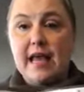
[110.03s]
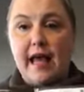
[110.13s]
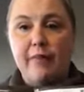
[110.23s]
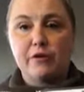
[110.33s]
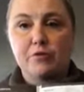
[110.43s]

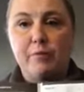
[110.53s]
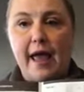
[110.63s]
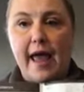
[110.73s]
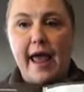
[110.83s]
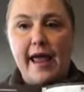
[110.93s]
And there's
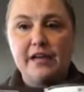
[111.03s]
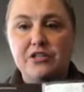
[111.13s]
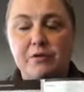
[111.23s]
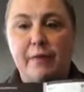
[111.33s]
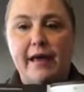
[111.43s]

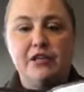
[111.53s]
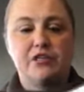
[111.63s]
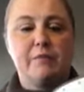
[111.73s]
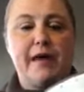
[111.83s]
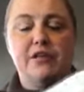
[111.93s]
pages and pages
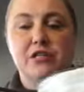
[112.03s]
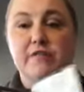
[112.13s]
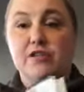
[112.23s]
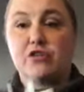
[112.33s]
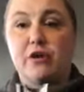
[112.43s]
and pages
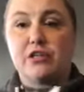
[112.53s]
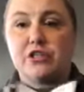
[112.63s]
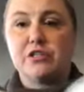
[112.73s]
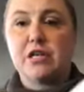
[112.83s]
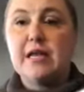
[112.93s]
of
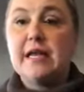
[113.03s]
instructions.